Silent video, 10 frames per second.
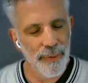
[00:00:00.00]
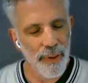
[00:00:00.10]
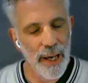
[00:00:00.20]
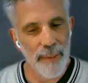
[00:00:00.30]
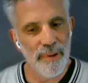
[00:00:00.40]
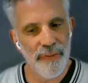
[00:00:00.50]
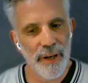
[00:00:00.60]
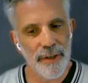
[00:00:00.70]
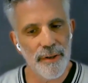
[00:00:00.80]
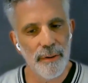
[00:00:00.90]
a
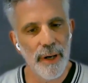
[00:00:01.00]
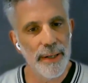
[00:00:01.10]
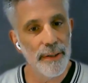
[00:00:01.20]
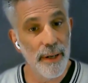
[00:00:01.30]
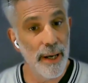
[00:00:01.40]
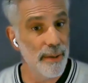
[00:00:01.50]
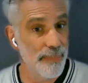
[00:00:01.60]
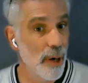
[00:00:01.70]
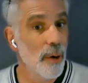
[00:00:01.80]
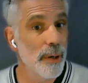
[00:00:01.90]
professor and a
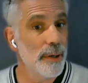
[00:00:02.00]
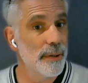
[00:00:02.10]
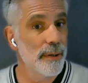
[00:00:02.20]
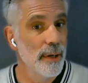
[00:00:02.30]
poet.